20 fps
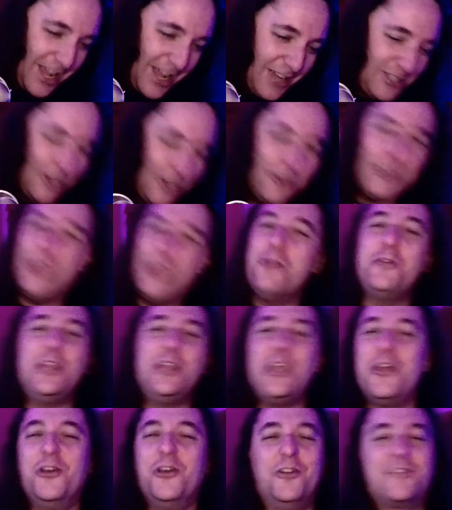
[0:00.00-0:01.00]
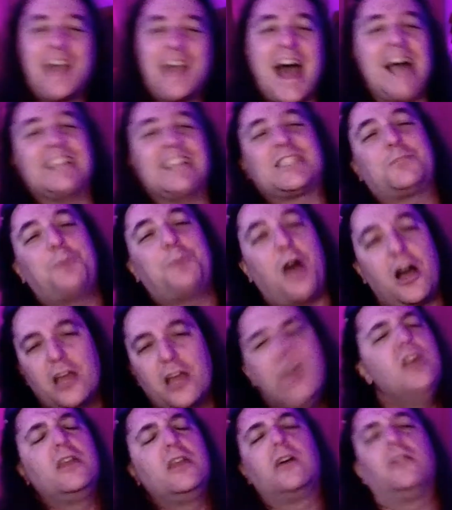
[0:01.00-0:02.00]
Do you and you got spunk?
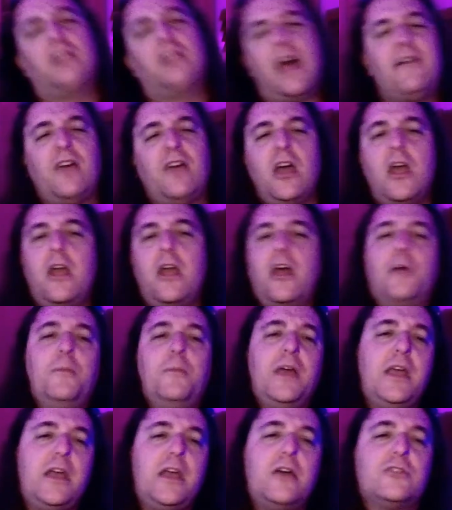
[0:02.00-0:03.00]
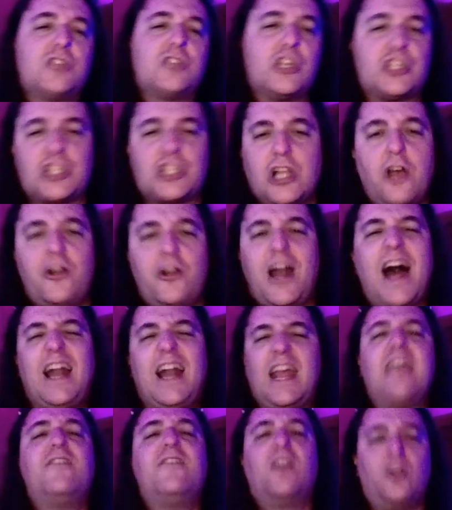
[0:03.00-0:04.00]
You'll never hear me use a slur, not
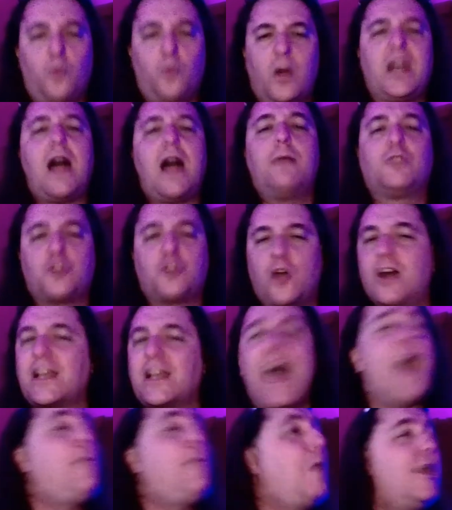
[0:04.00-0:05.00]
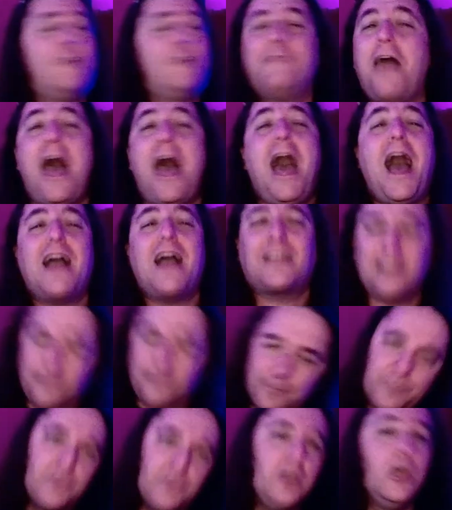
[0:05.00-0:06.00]
even when I'm drunk. I wanna rock.
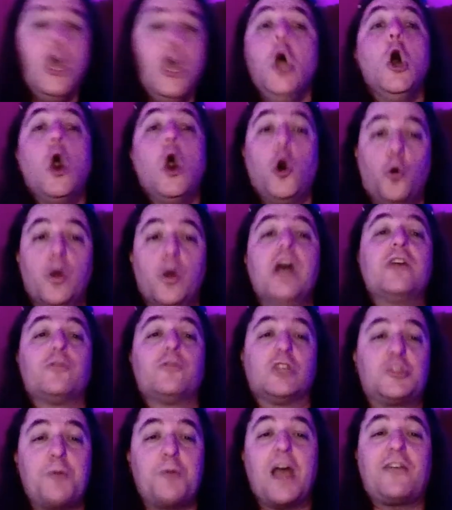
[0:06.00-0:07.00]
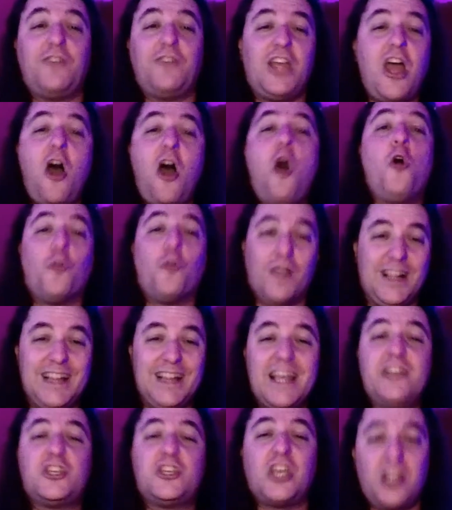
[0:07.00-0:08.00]
With respect for your
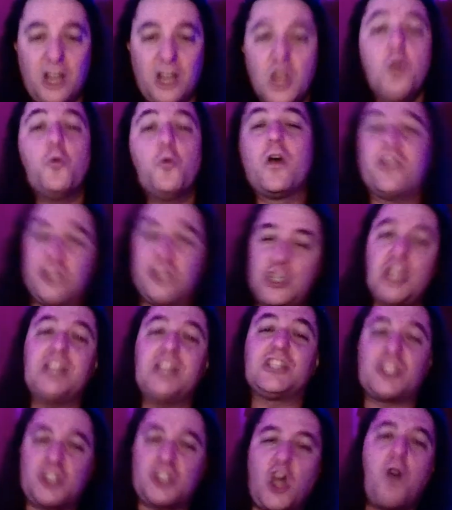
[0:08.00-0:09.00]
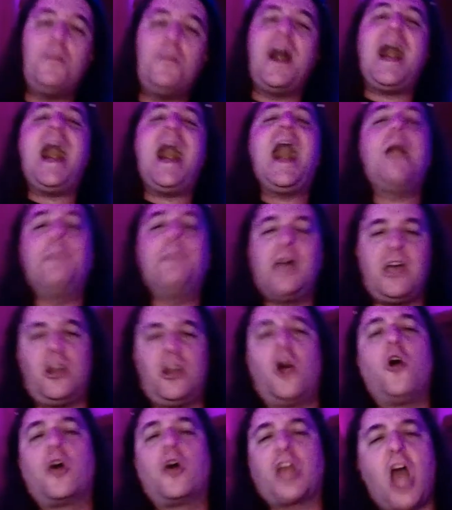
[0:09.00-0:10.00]
religion, whether Jesus or Muhammad,
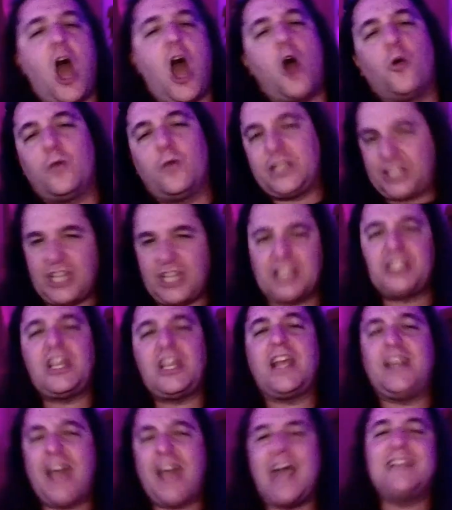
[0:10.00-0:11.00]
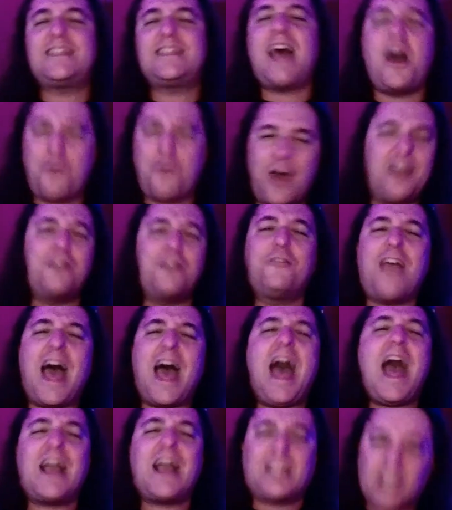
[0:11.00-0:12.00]
or go with 16 heads. I wanna
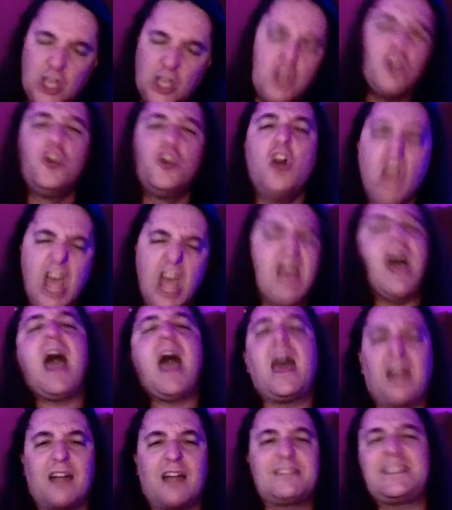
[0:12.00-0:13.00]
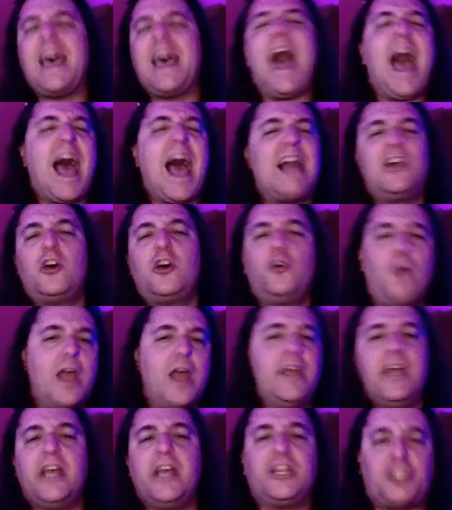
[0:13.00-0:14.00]
rock. And I'll
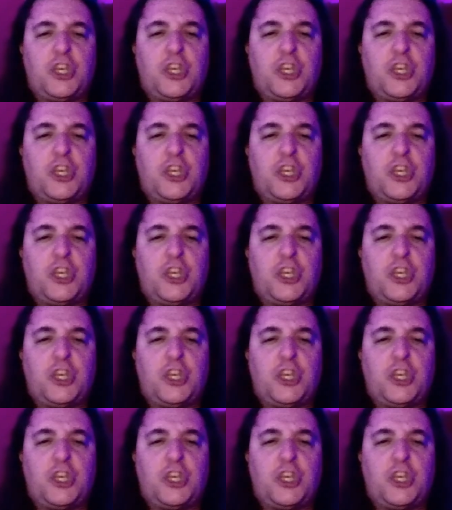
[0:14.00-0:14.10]
tolerate